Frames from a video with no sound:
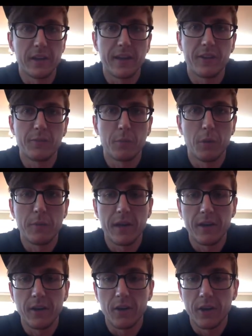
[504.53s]
that's
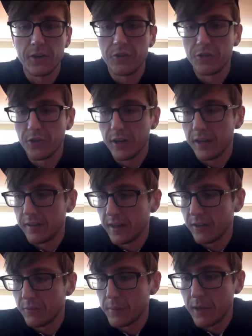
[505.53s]
permeated our industry. I think
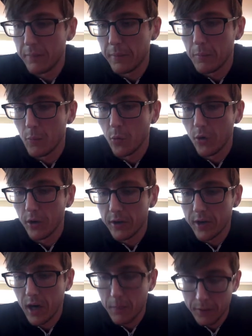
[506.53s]
it's becoming more
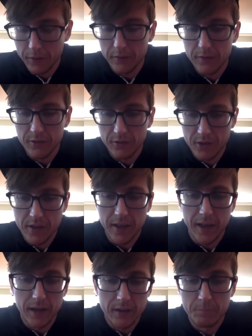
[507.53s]
common to see
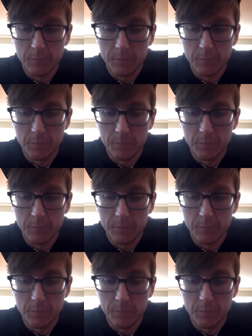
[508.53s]
that.